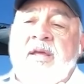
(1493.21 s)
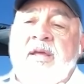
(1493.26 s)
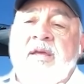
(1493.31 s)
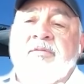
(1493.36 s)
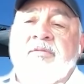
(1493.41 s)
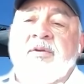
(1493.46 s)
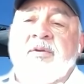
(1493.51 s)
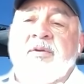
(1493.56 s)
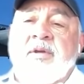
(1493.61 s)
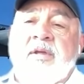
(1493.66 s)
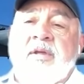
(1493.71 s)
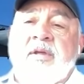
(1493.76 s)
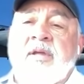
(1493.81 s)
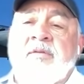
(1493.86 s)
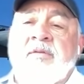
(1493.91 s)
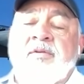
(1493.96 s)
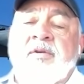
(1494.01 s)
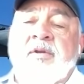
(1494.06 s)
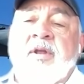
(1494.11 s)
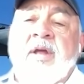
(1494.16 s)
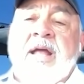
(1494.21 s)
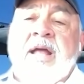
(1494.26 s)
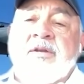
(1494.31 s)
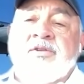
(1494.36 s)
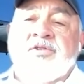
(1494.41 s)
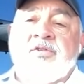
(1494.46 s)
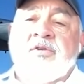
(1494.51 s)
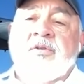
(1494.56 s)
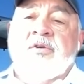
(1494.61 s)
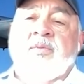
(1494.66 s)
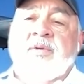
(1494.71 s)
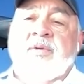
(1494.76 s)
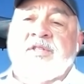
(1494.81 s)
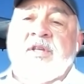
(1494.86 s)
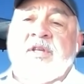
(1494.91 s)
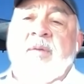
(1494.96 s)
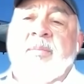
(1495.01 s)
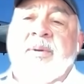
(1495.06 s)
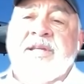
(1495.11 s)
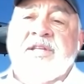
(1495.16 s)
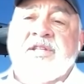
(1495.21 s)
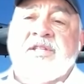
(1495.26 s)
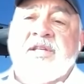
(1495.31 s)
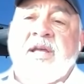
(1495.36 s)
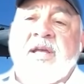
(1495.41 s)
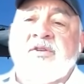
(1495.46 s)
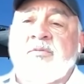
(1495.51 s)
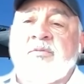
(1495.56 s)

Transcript: if you if you're not sure what somebody said,